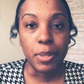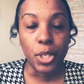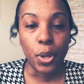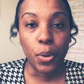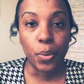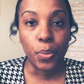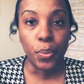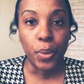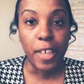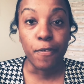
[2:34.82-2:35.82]
So
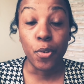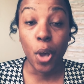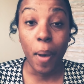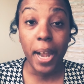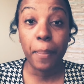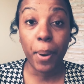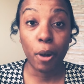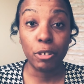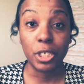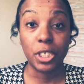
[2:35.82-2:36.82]
if you go out and
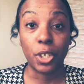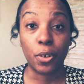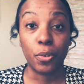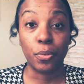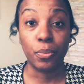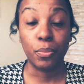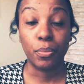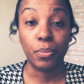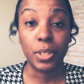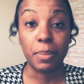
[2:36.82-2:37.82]
purchase, so
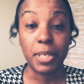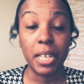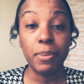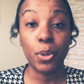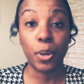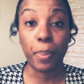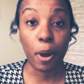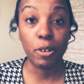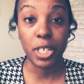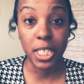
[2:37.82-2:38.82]
some tips on
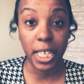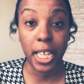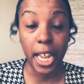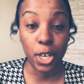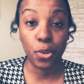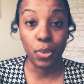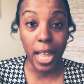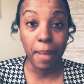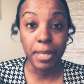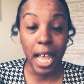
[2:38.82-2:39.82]
purchasing a new
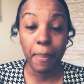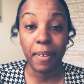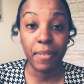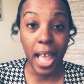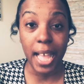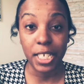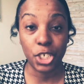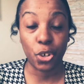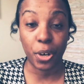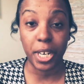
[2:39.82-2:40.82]
laptop, if
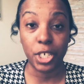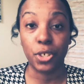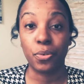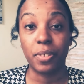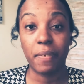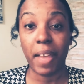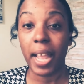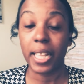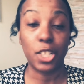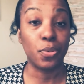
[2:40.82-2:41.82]
that's your issue, the
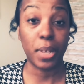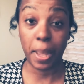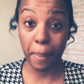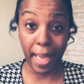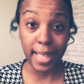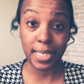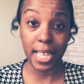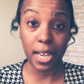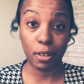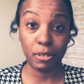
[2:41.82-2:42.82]
fact that you can't pass a
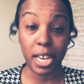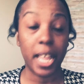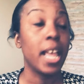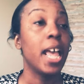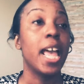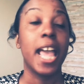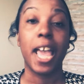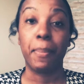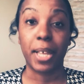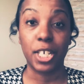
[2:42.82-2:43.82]
technical check,
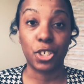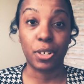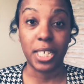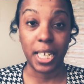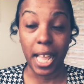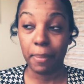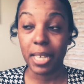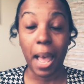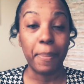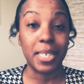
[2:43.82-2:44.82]
and because your
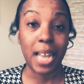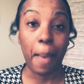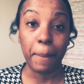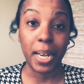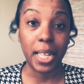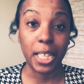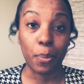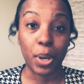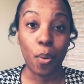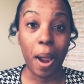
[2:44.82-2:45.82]
laptop is not meeting the
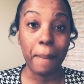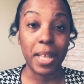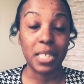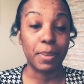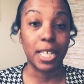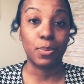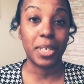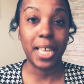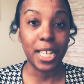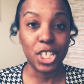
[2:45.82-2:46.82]
requirements, because we
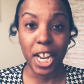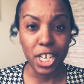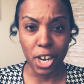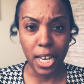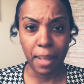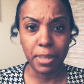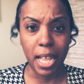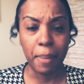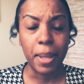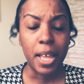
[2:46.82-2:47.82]
can't change our
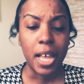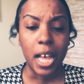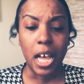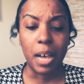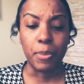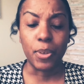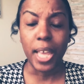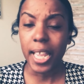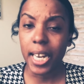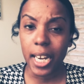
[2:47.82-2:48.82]
laptop, you
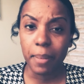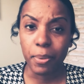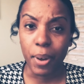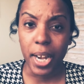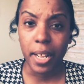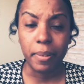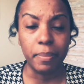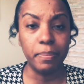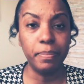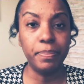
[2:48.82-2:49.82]
can't get it
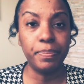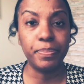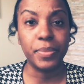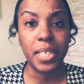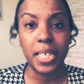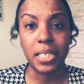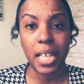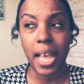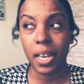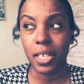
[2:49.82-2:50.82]
upgraded.
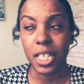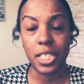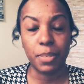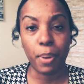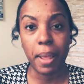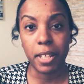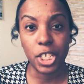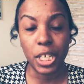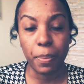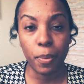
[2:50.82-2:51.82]
That's probably the
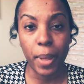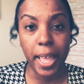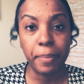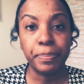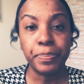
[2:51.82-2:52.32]
cheaper way,